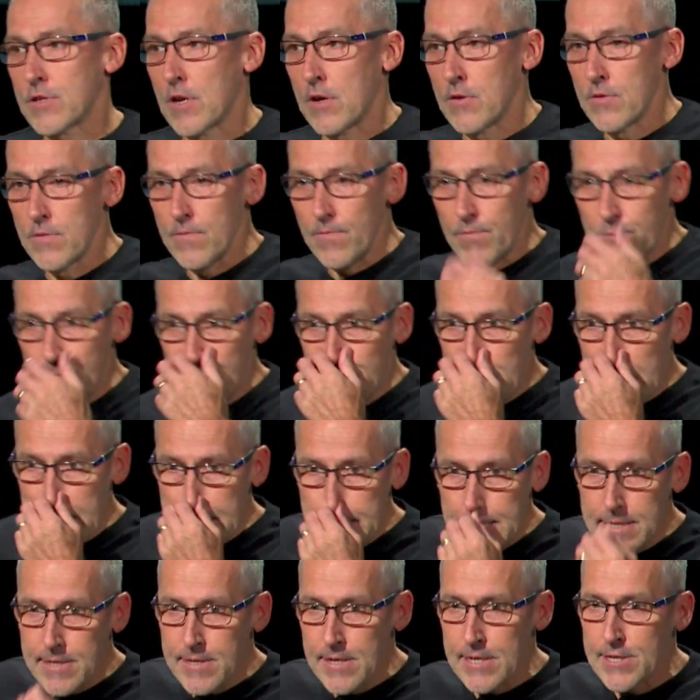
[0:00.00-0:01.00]
so
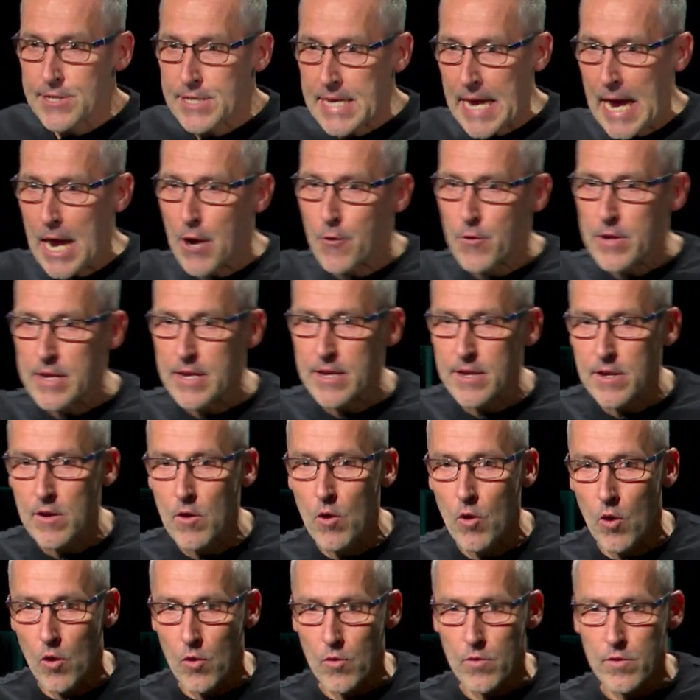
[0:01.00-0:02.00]
Jesus is carrying
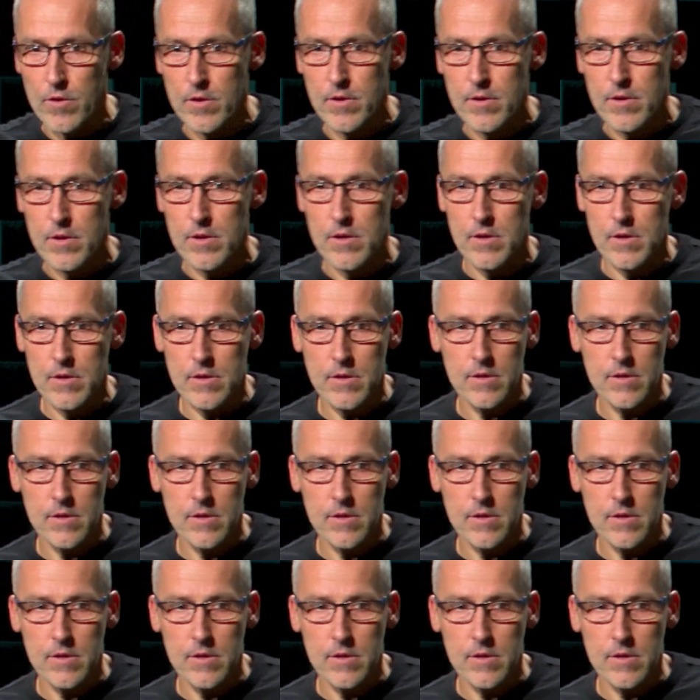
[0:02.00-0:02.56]
on